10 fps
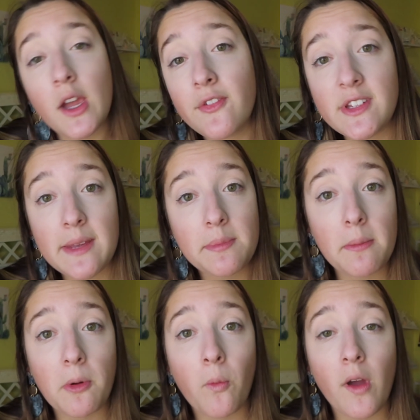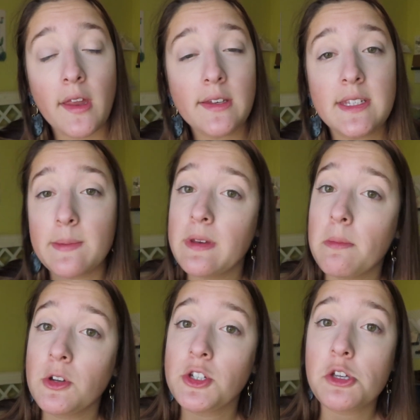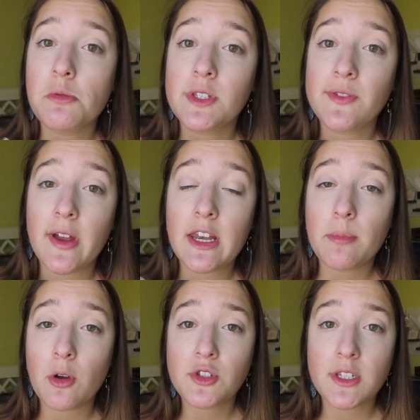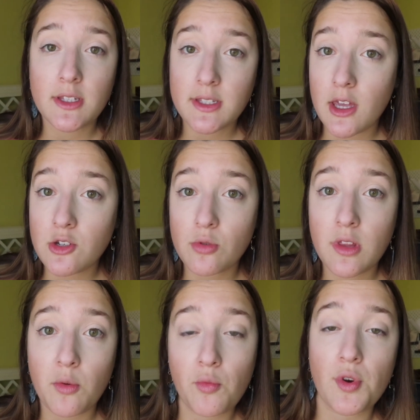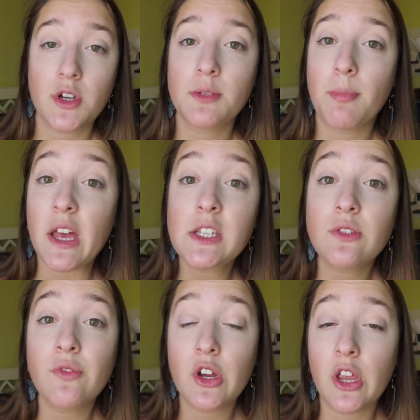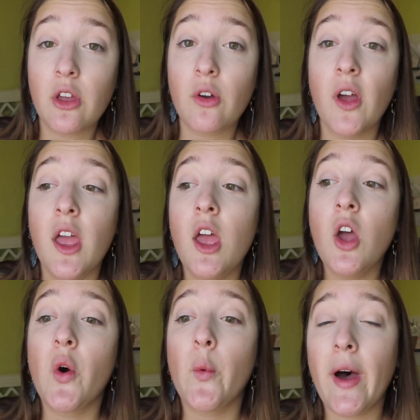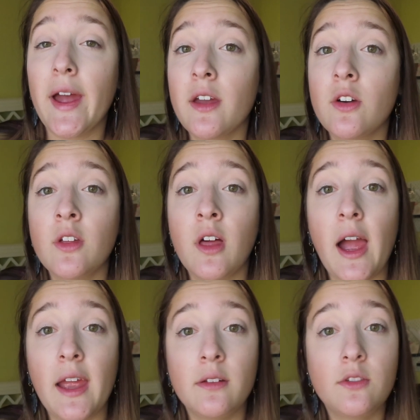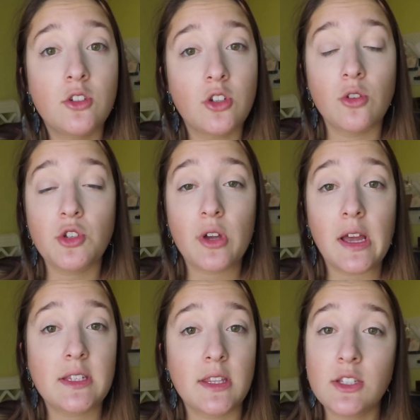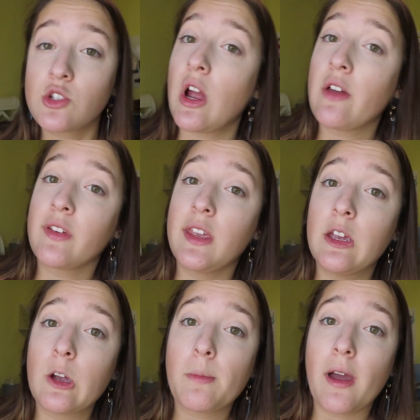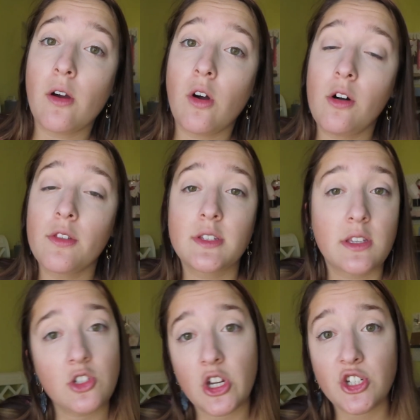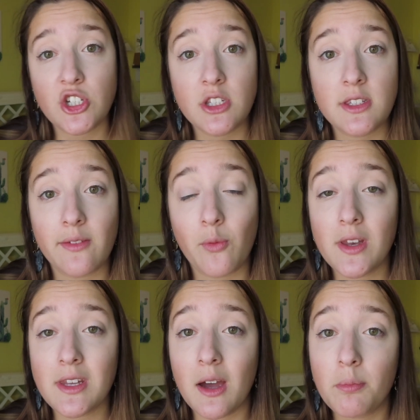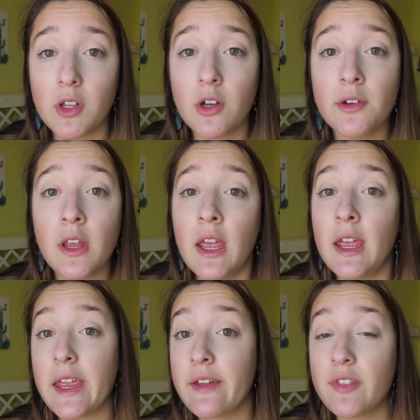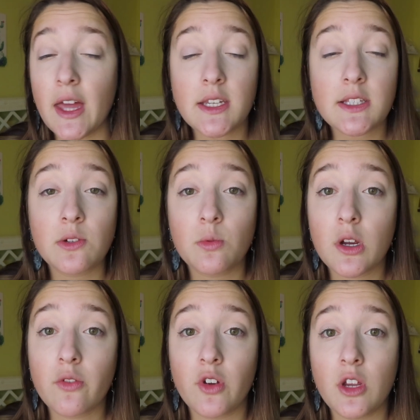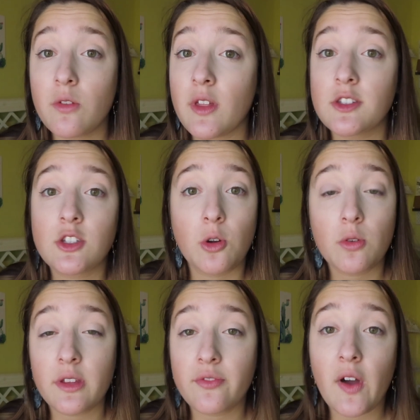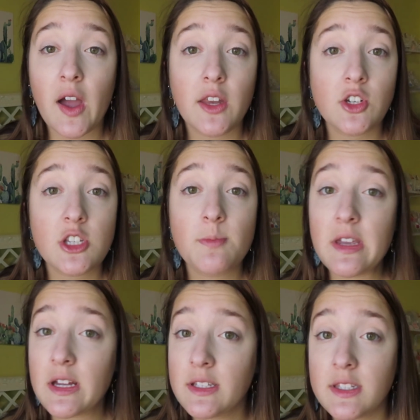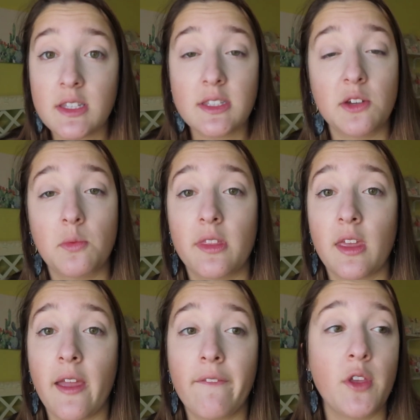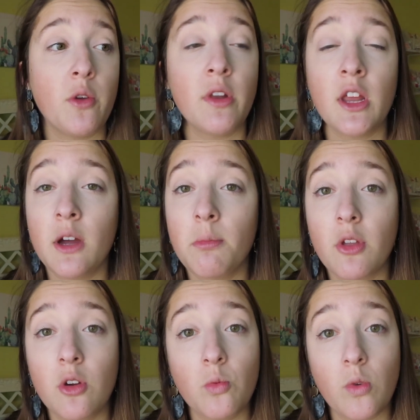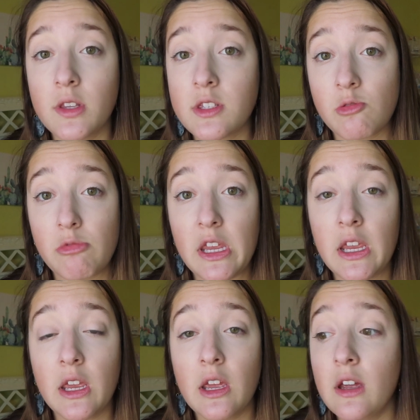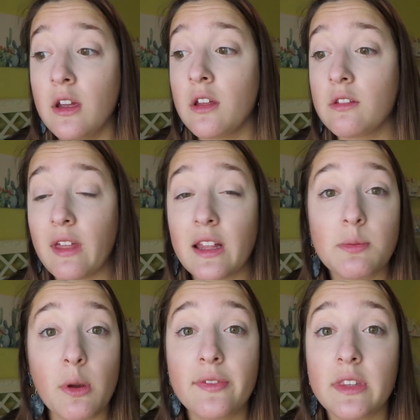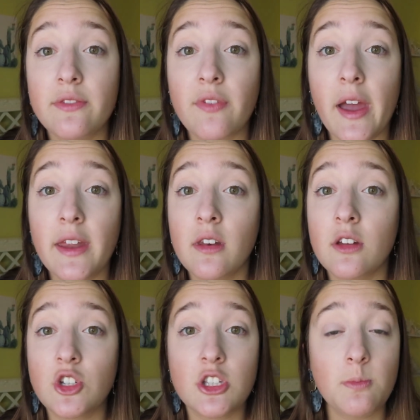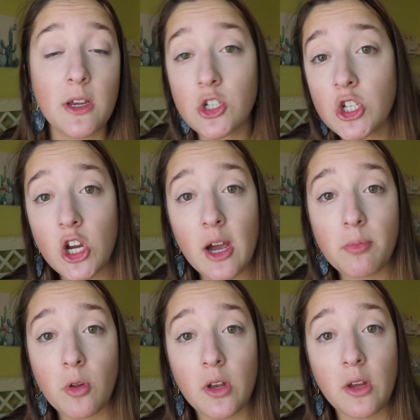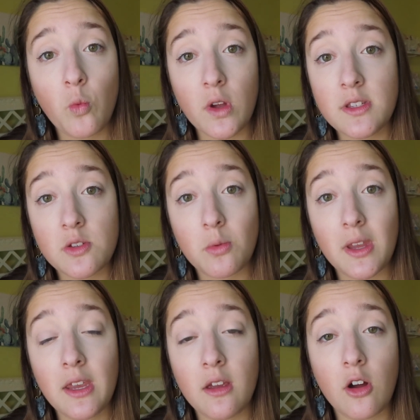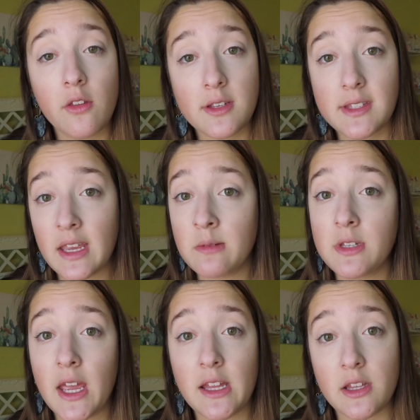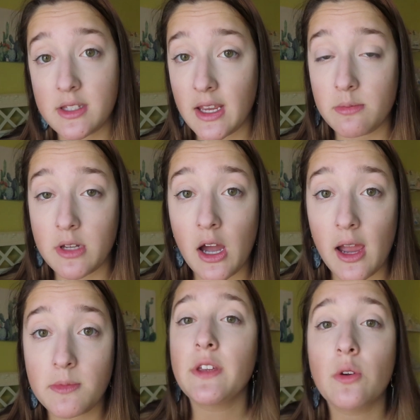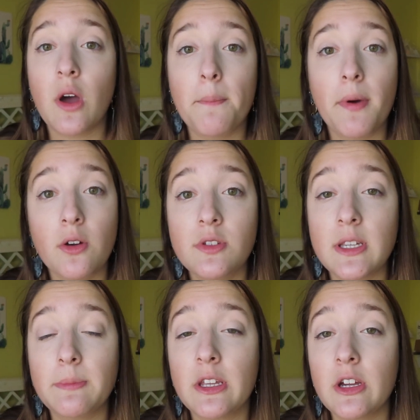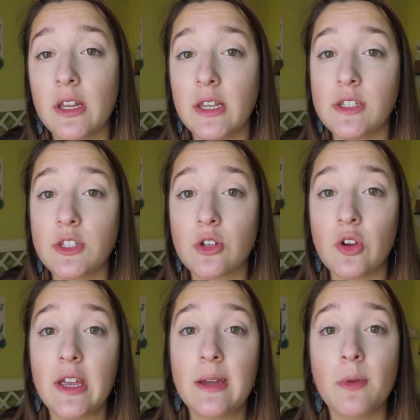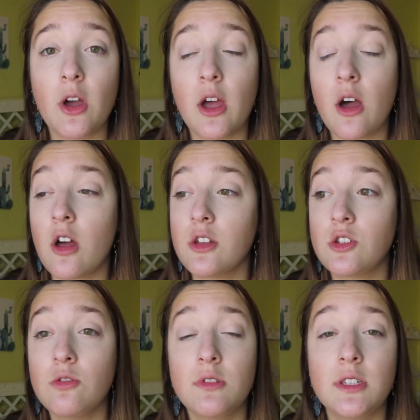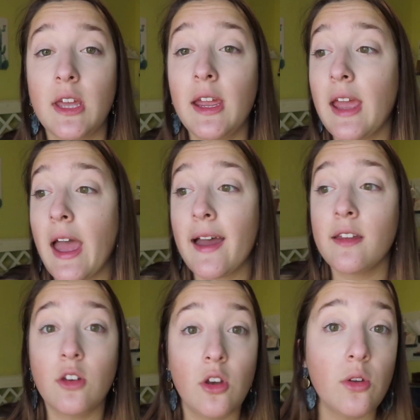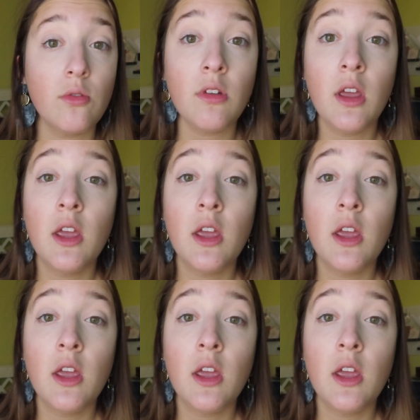off of tip number one, tip number two is to find a posting schedule that works best for you. While I showed you guys this graphic here about all the suggestions of when to upload, if that doesn't work for you, that's totally fine. Just be consistent with it. If you want to upload once a week, that's perfectly fine. Just make sure you're uploading once a week on the same day at the same time. If you post something on Instagram on Tuesday at noon,